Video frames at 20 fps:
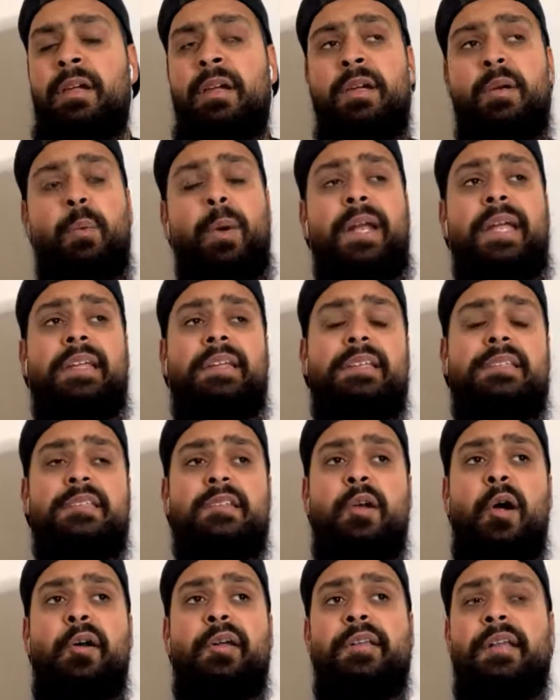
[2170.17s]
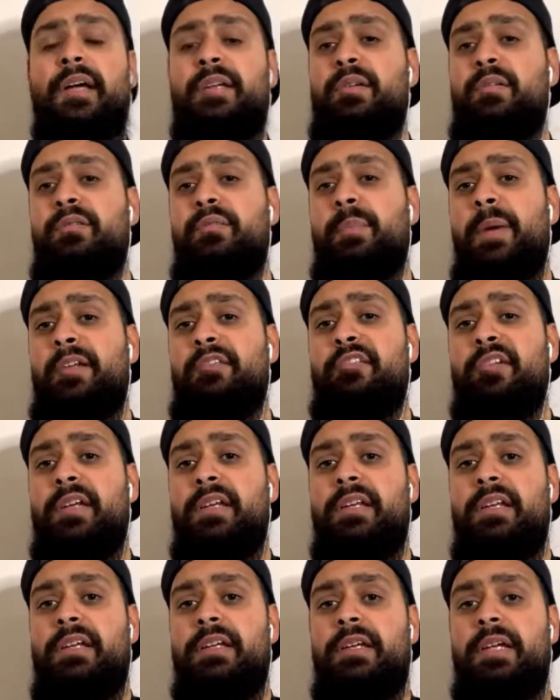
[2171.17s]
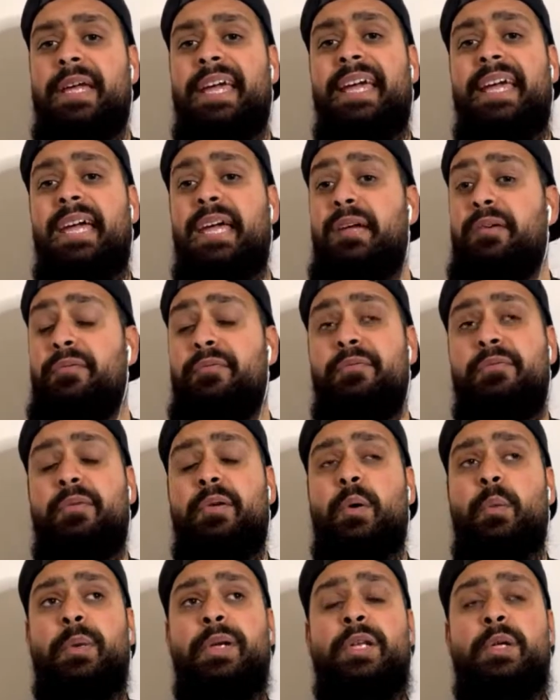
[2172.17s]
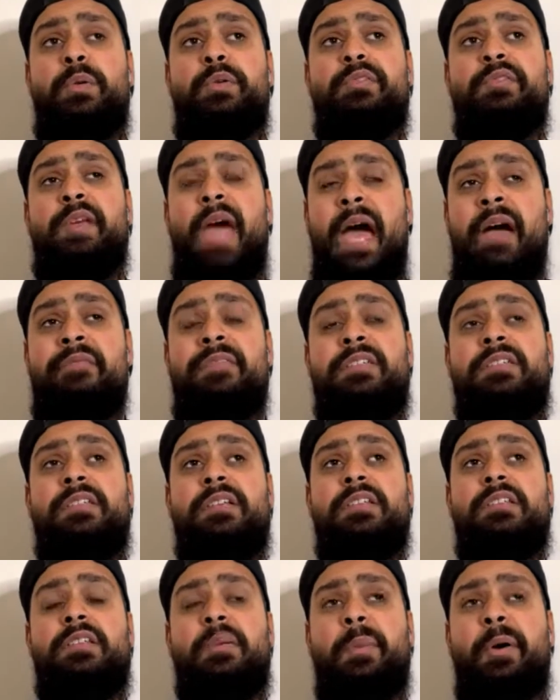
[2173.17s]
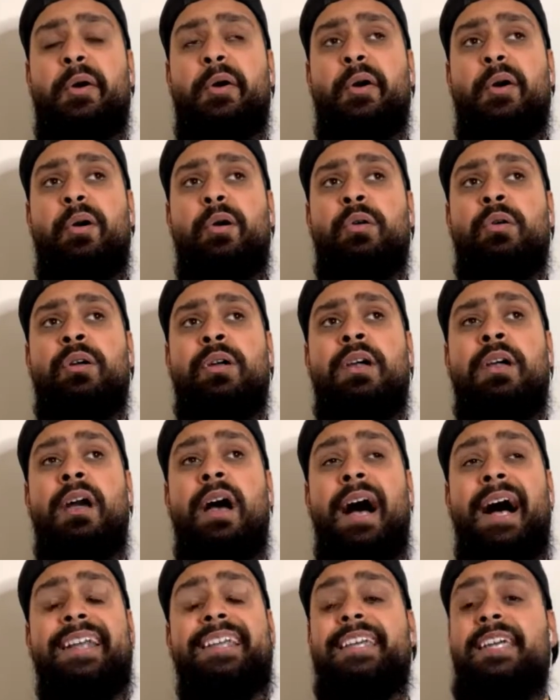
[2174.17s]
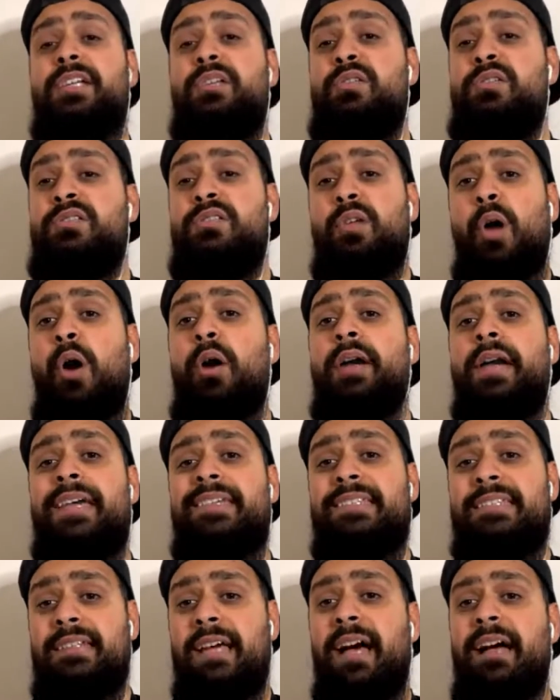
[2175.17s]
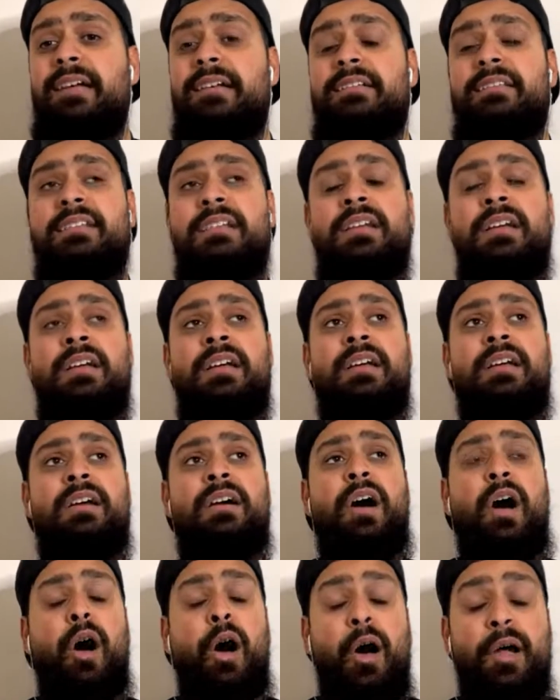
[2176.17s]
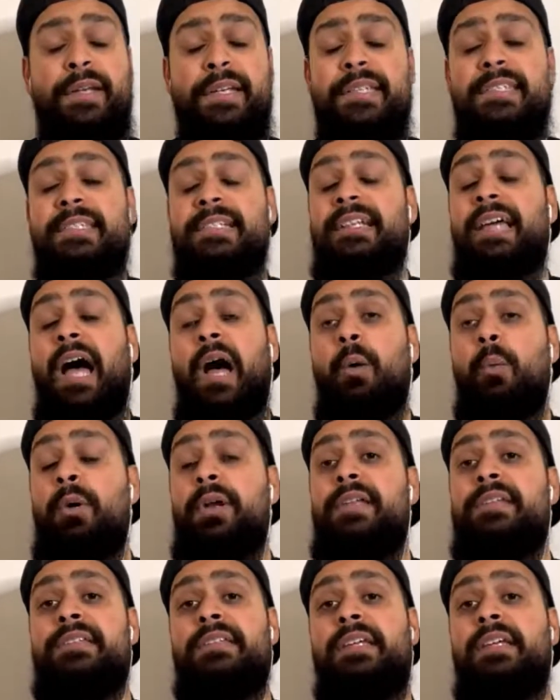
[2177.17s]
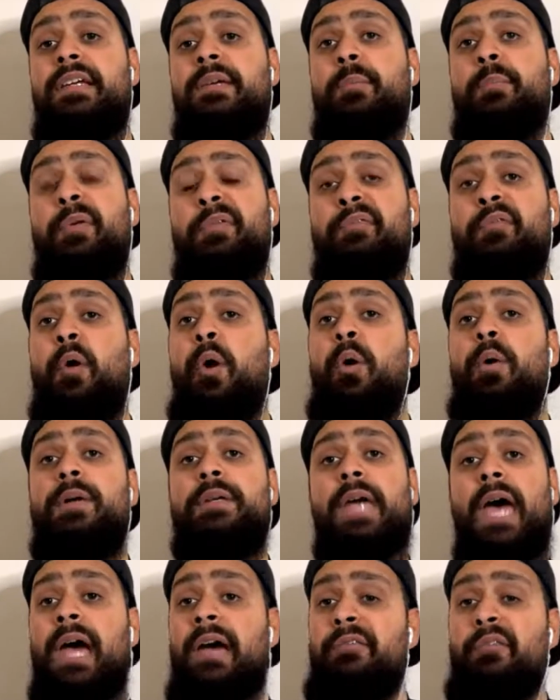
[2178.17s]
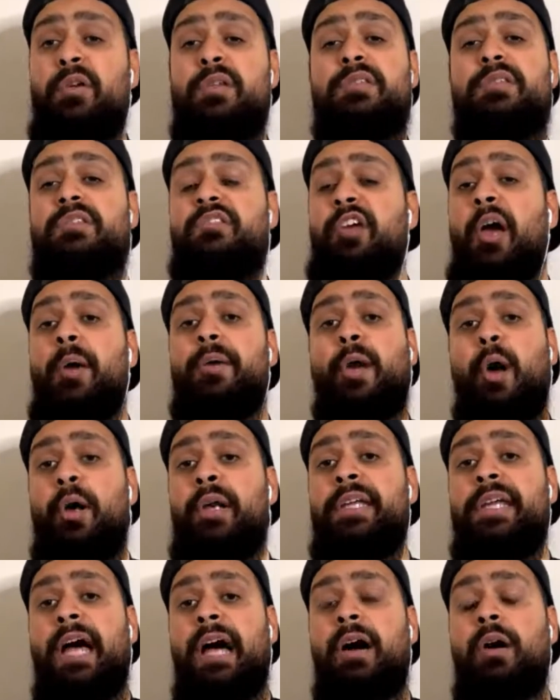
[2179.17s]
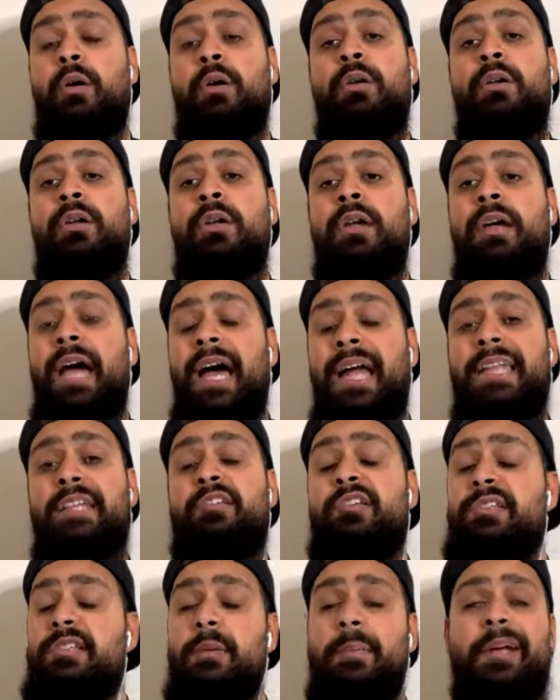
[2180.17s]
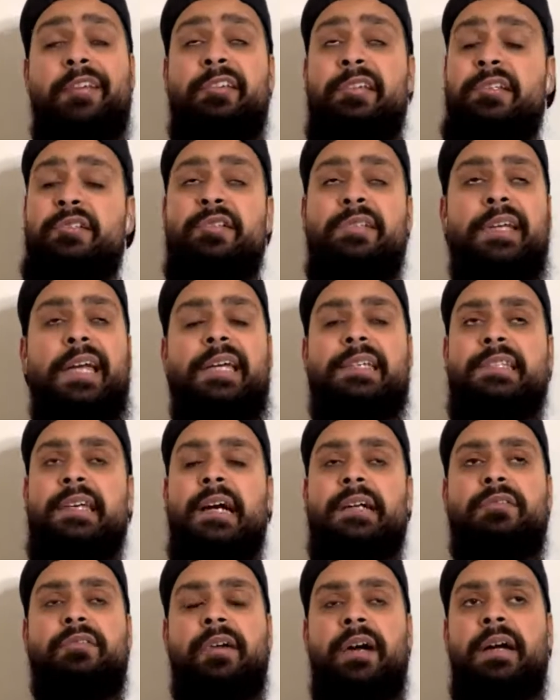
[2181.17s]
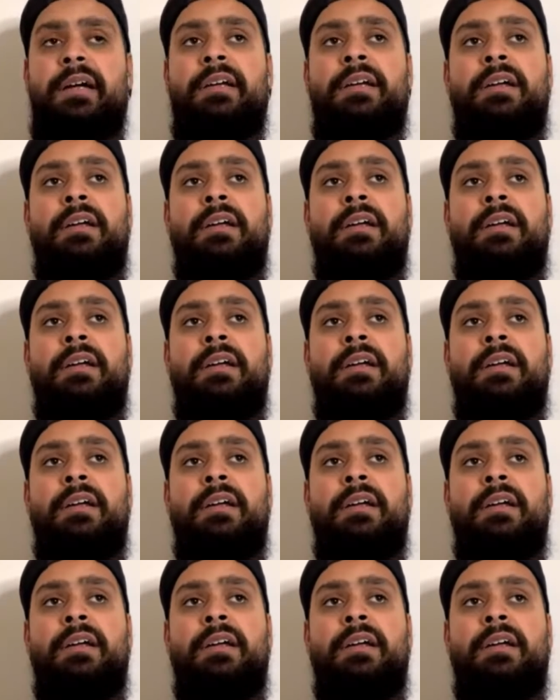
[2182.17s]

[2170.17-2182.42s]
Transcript: Well, in the scenario that you've mentioned, if we lose to Everton tomorrow and he does not get sacked, honestly, I want to see, before everyone's shouting Ole out, and imagine he doesn't get sacked, right?